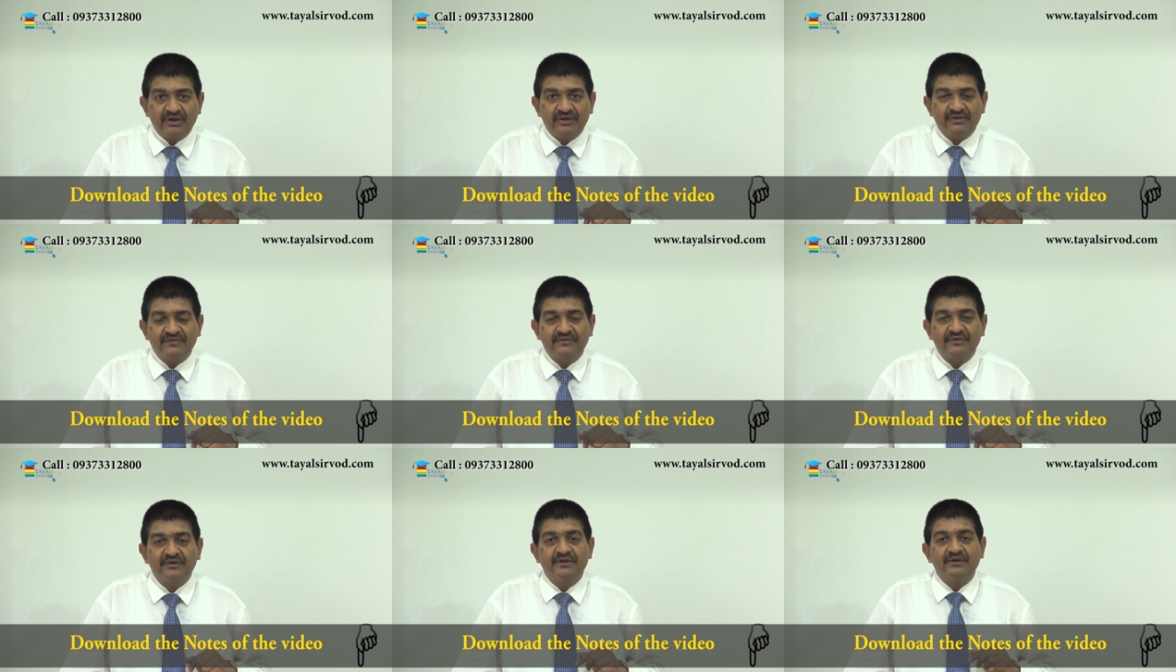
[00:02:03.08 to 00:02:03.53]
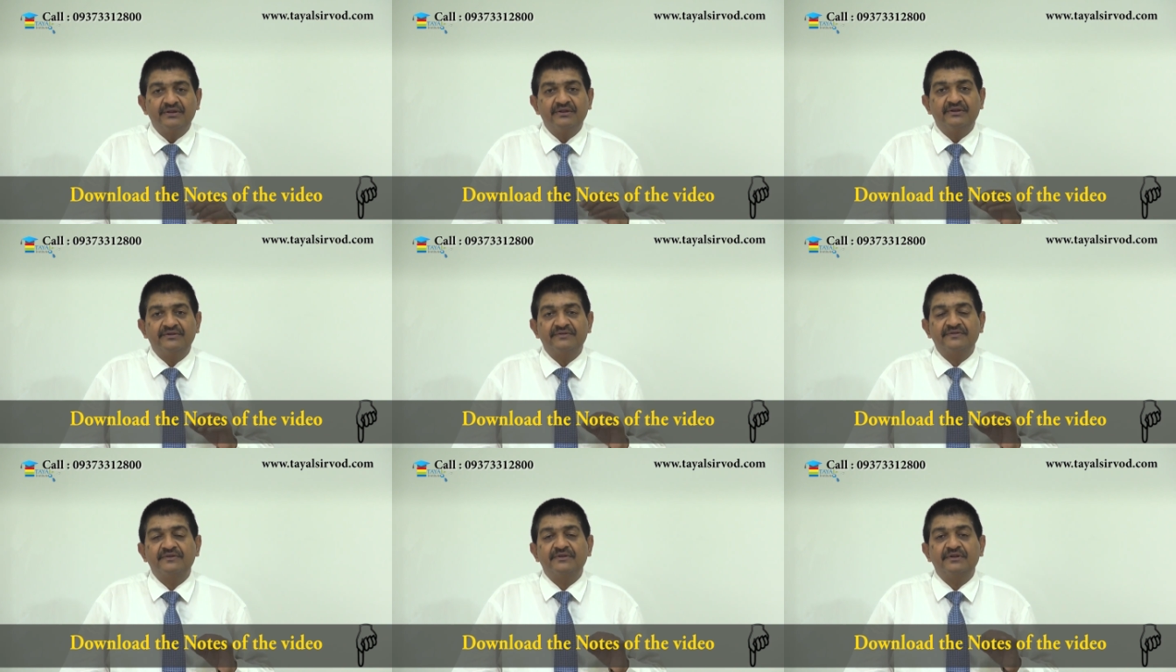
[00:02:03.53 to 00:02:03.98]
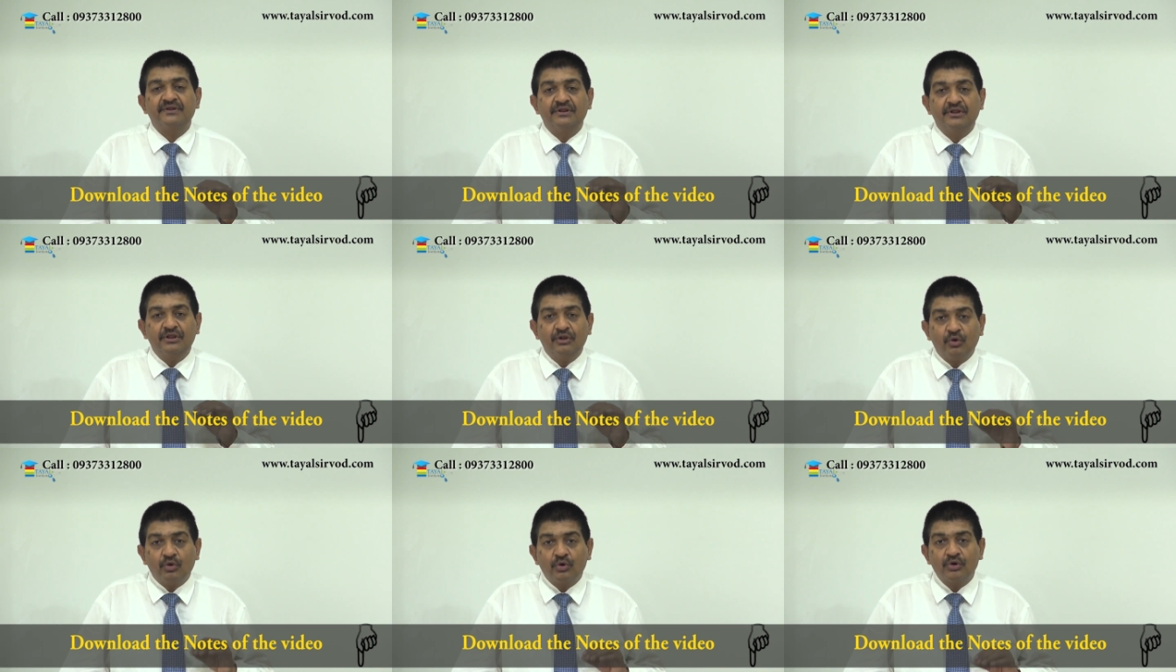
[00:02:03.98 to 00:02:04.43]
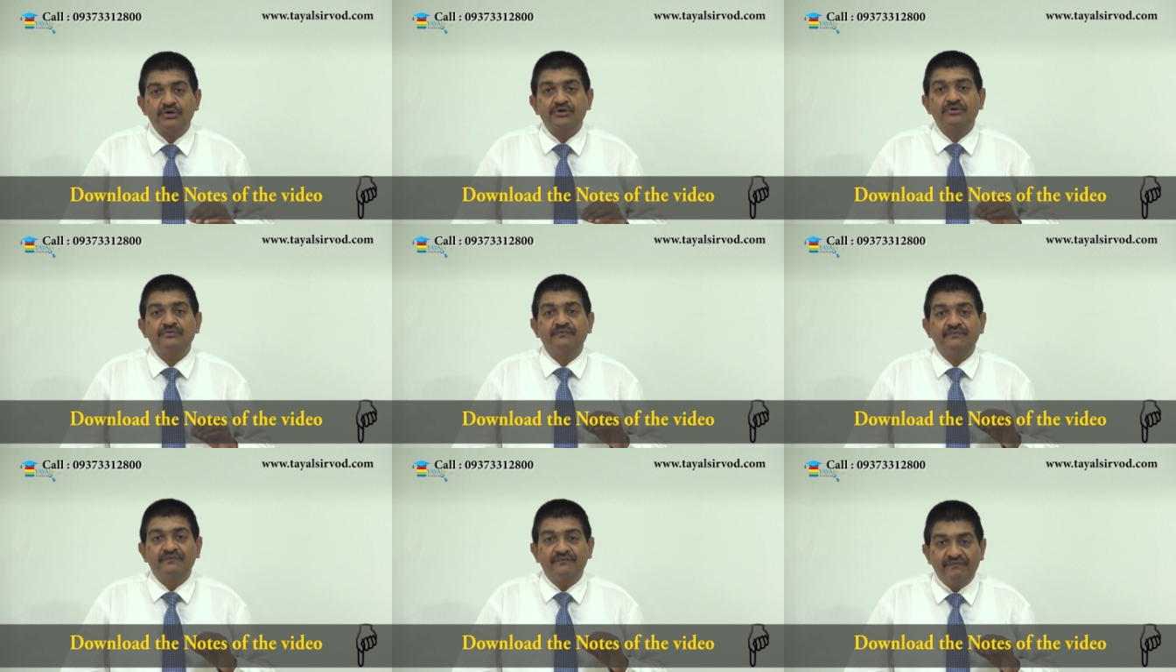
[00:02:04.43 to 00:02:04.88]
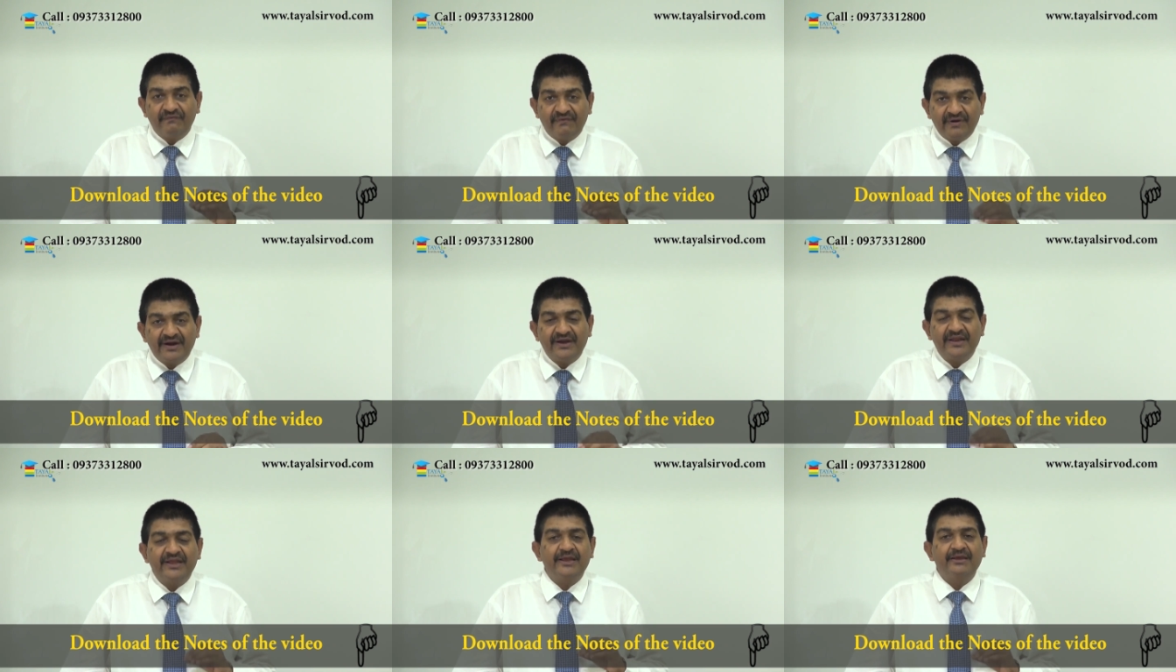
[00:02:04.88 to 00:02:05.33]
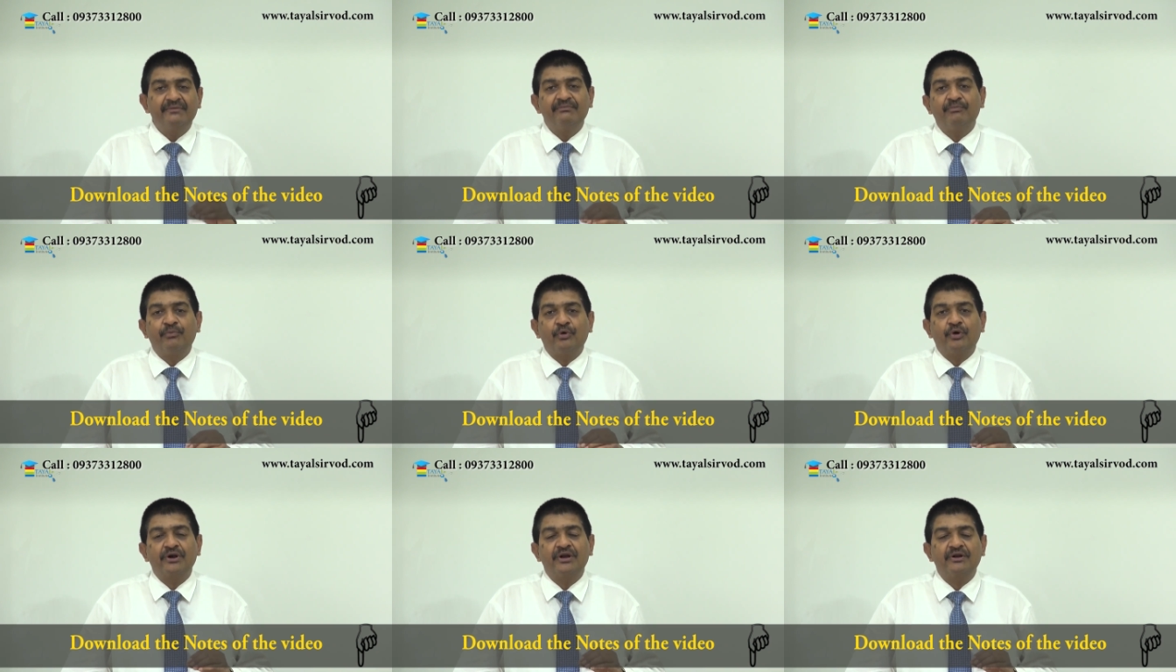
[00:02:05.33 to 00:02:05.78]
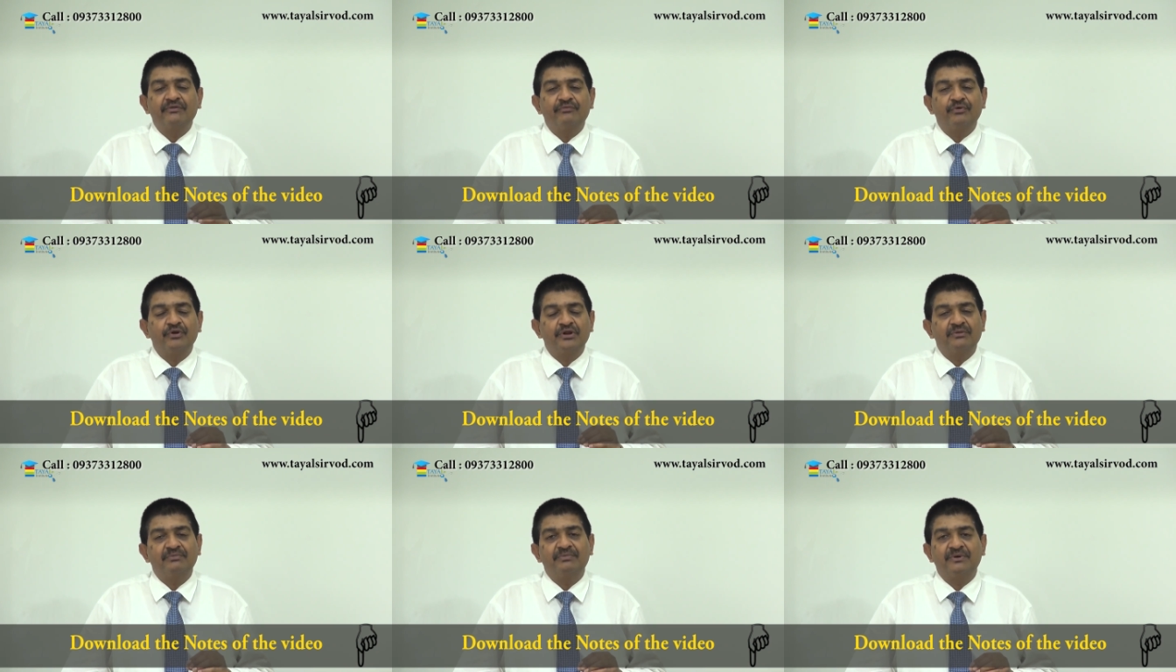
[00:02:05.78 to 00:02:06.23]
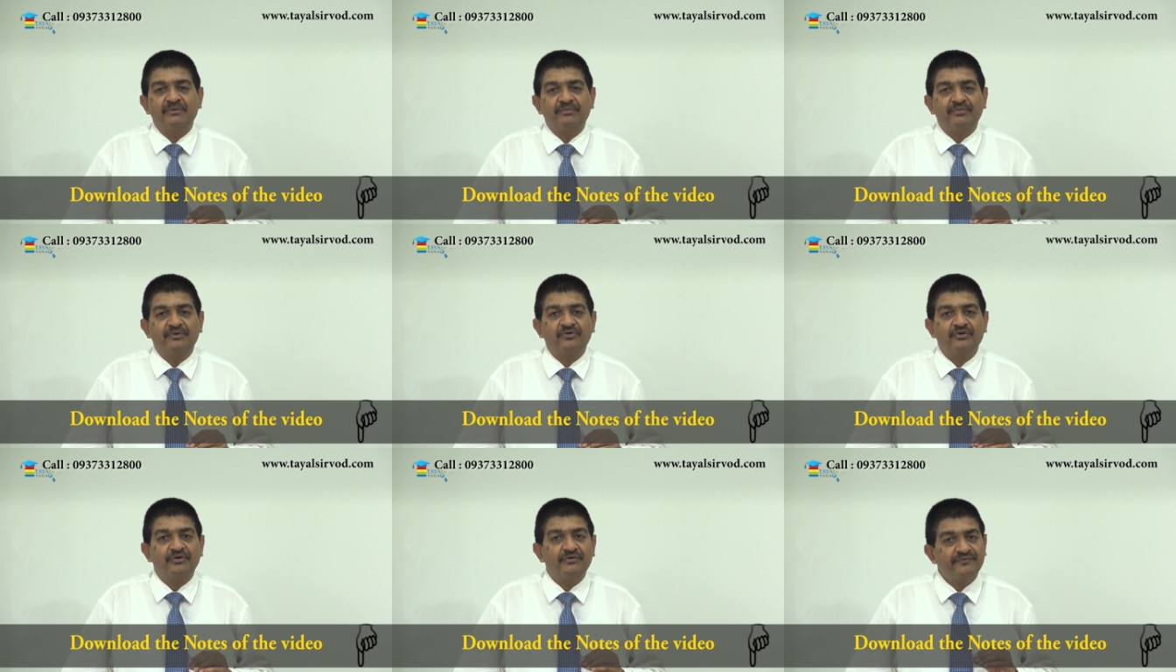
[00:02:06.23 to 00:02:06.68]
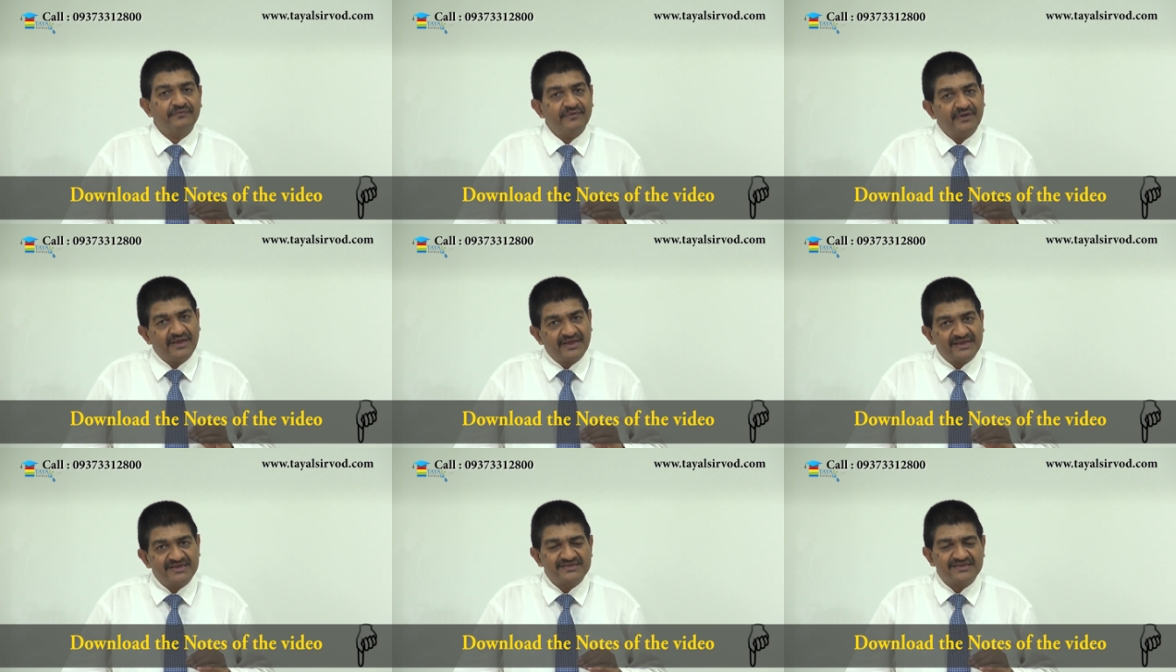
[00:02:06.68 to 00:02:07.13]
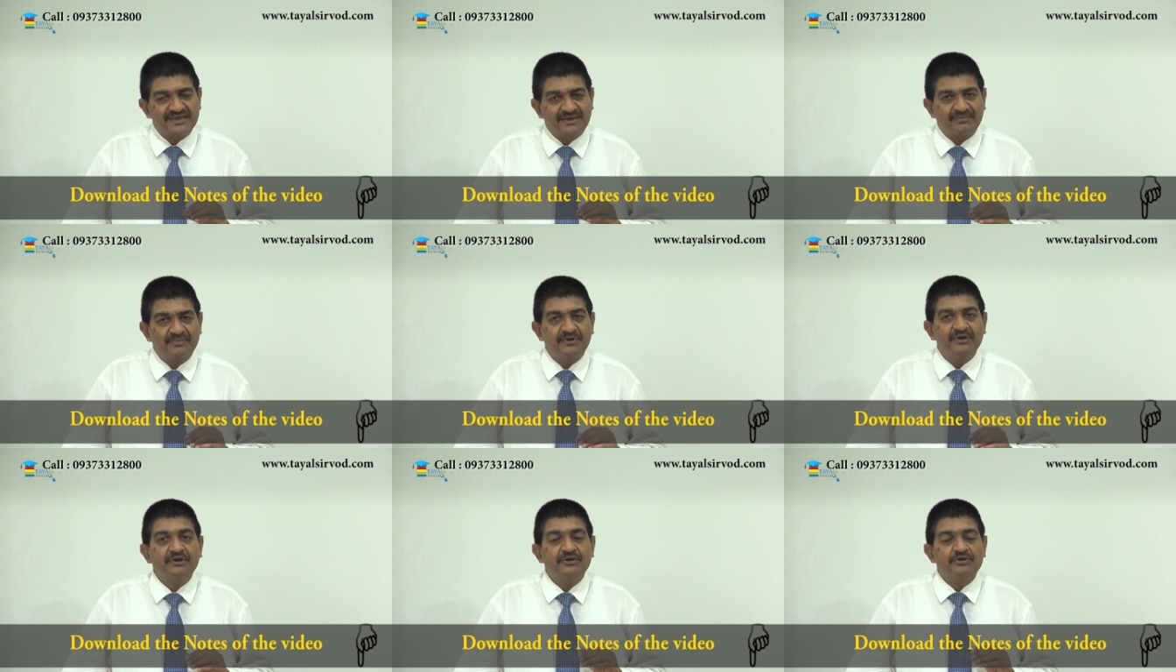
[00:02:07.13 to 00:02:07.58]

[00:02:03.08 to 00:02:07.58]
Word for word: is this is not very important for the purpose of exam.